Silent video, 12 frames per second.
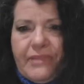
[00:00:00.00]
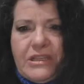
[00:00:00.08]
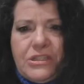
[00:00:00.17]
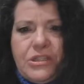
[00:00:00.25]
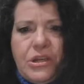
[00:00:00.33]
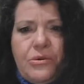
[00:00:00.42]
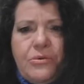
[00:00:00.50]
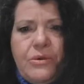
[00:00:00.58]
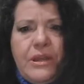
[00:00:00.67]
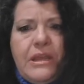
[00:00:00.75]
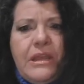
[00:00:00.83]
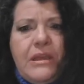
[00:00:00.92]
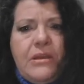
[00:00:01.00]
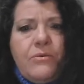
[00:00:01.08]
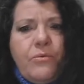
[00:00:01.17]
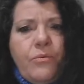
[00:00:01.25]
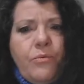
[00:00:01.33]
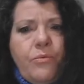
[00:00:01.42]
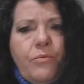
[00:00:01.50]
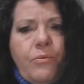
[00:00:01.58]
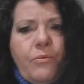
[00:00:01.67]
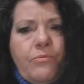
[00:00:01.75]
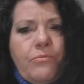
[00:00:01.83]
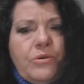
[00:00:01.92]
So
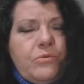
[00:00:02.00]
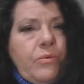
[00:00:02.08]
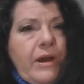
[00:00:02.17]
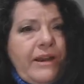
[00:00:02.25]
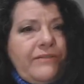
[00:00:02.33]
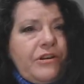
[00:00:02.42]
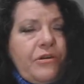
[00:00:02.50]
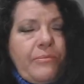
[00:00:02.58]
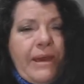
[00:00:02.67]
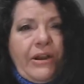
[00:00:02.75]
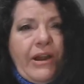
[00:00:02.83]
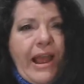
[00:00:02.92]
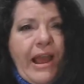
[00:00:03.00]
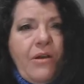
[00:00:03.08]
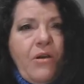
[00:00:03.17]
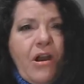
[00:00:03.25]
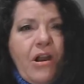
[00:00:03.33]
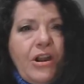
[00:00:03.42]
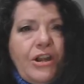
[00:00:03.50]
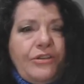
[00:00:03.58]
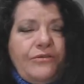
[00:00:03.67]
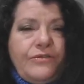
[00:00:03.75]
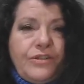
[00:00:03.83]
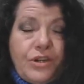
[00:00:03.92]
what if no matter how hard
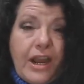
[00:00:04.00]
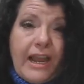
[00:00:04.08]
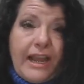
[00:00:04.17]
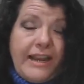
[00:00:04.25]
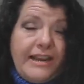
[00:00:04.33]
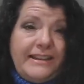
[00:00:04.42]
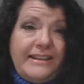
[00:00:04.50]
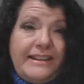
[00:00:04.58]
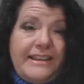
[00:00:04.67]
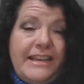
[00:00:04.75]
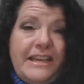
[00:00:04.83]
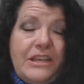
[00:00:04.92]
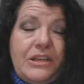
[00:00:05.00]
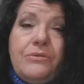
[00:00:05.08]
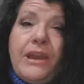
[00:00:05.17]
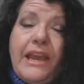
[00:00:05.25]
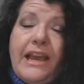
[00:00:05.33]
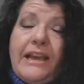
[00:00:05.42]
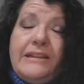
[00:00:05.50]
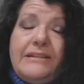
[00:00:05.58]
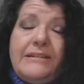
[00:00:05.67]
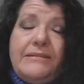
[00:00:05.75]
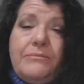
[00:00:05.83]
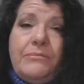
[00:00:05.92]
you've tried, you can't
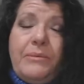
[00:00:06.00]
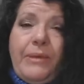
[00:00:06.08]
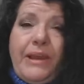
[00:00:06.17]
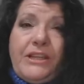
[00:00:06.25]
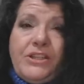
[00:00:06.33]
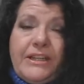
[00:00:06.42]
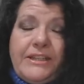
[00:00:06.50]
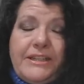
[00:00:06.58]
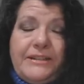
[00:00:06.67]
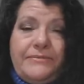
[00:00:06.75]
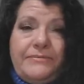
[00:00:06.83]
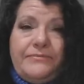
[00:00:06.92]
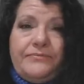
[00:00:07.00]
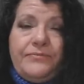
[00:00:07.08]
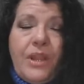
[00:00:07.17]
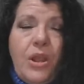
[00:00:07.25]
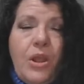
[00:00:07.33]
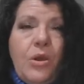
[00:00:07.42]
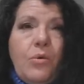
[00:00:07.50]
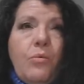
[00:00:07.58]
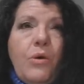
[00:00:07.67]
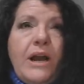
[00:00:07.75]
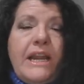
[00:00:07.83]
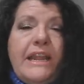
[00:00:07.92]
be patient?
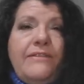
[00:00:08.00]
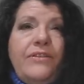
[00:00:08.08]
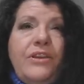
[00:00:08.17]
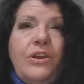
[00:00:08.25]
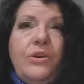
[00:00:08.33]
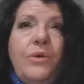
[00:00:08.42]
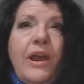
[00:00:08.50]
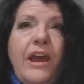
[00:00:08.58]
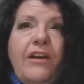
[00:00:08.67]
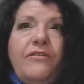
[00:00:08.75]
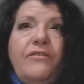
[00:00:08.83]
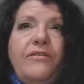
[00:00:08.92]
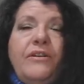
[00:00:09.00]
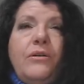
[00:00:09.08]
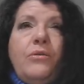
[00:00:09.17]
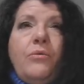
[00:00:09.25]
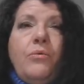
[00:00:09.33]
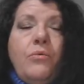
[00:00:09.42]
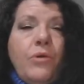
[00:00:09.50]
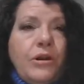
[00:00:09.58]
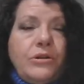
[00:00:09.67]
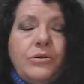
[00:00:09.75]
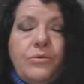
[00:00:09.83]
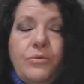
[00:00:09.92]
What if you have
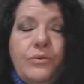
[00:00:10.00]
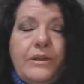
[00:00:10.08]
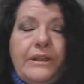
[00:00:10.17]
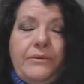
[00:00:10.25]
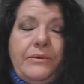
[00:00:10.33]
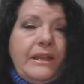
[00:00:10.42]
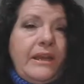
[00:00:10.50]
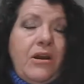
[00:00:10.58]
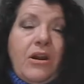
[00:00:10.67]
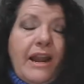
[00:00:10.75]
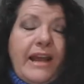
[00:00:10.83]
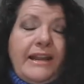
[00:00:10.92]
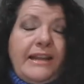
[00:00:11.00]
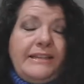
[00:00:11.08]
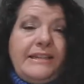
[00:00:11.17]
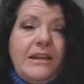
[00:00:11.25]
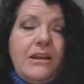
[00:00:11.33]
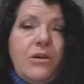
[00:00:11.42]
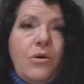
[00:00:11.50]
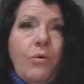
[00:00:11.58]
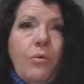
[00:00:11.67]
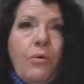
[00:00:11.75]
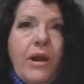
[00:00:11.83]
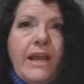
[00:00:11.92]
worked really, really hard at it?
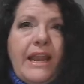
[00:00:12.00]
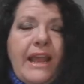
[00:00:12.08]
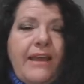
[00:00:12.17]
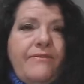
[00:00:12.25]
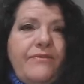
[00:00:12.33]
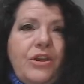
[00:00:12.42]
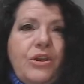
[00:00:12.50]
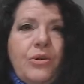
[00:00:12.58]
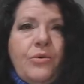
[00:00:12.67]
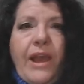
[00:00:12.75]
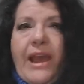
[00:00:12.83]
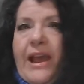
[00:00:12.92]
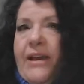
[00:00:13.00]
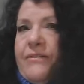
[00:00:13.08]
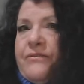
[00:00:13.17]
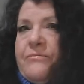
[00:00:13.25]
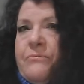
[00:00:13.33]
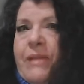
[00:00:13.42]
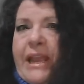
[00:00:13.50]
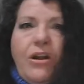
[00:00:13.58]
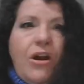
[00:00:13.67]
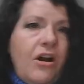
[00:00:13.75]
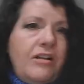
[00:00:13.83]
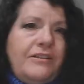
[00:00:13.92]
What if you have made
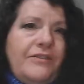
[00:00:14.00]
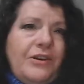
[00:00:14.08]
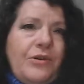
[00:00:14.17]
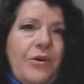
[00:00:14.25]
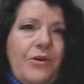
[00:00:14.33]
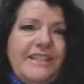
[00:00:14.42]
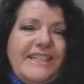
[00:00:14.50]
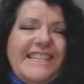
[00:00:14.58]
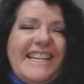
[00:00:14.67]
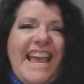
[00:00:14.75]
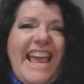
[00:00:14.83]
all of the goals